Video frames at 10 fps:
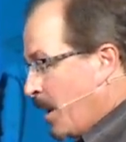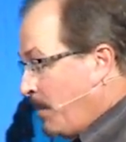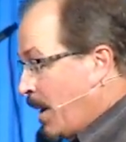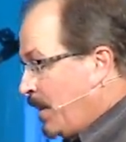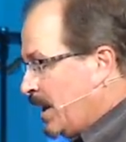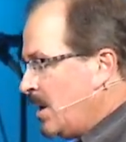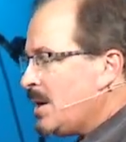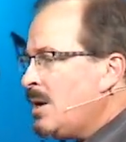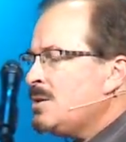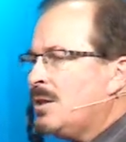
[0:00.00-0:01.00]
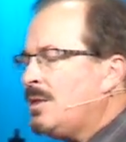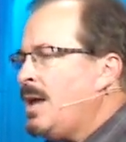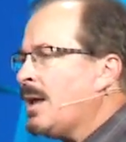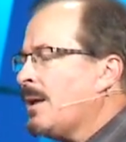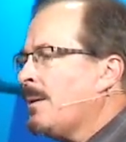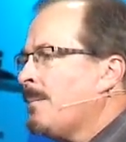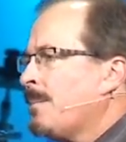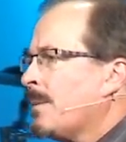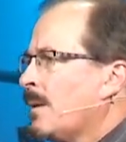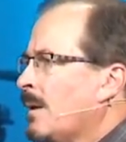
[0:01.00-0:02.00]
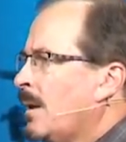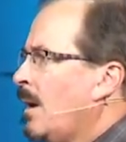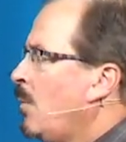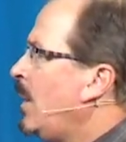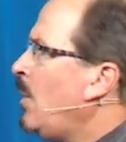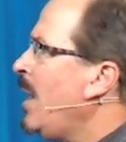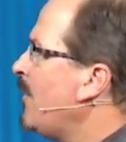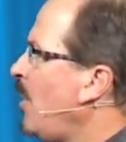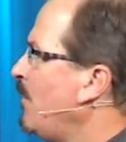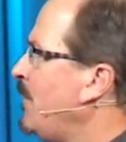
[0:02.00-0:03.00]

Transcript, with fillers: but, but here, here's the thing we don't have it all